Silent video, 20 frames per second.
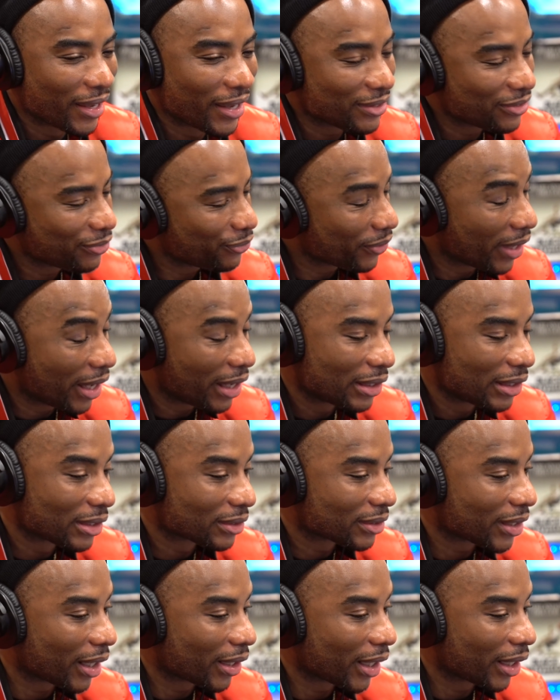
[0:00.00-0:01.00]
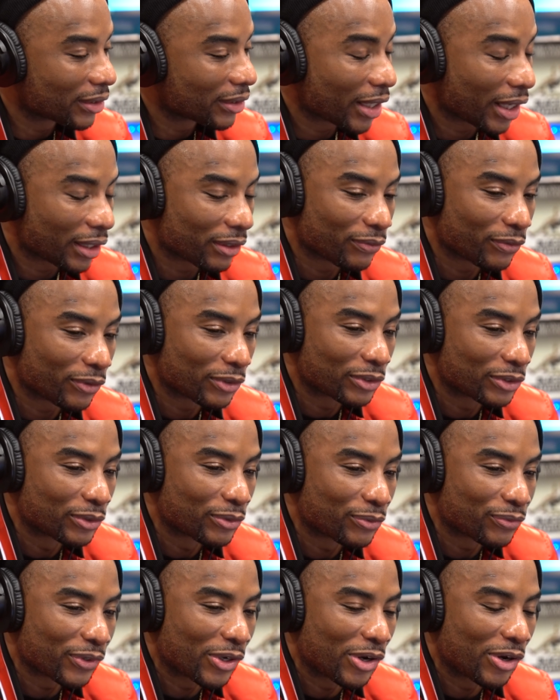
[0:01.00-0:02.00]
That's, hey, listen, I like Jacksonville
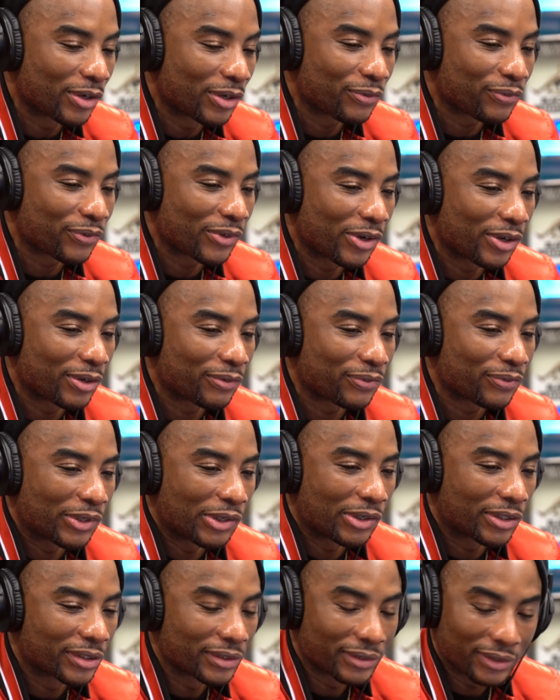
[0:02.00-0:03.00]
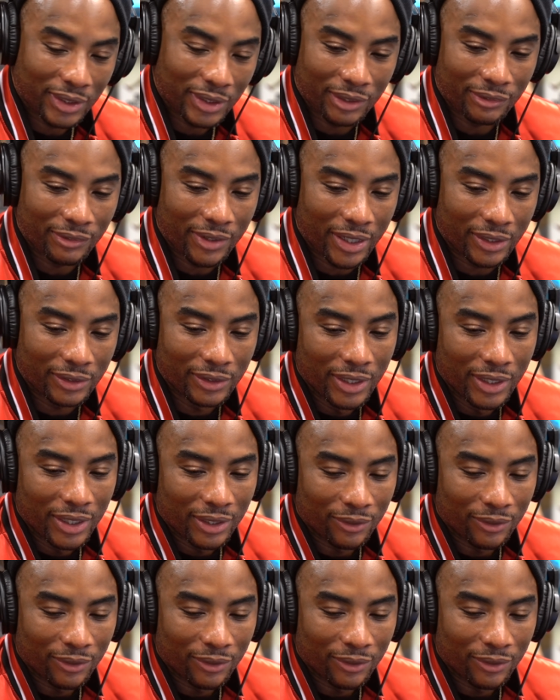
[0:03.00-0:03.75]
too. Florida, Florida, Florida. All right.